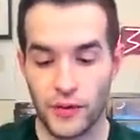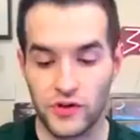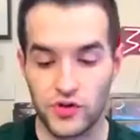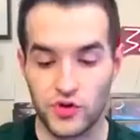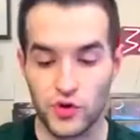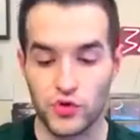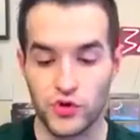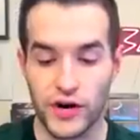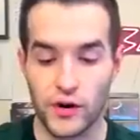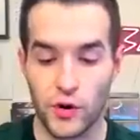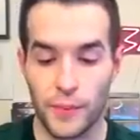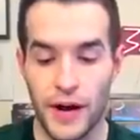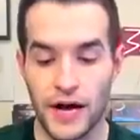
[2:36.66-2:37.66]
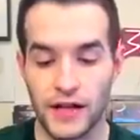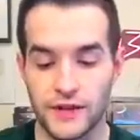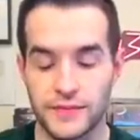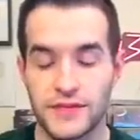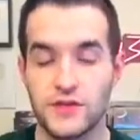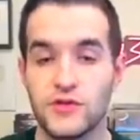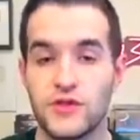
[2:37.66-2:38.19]
with the True Draco
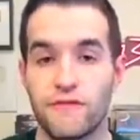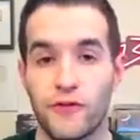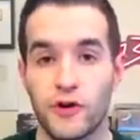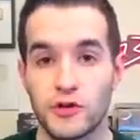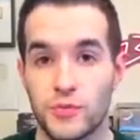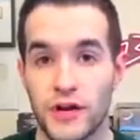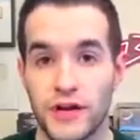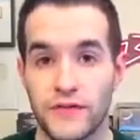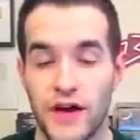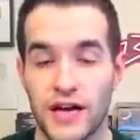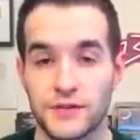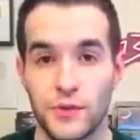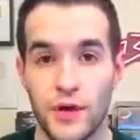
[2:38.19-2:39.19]
Apocalypse. This is the first printing of Ash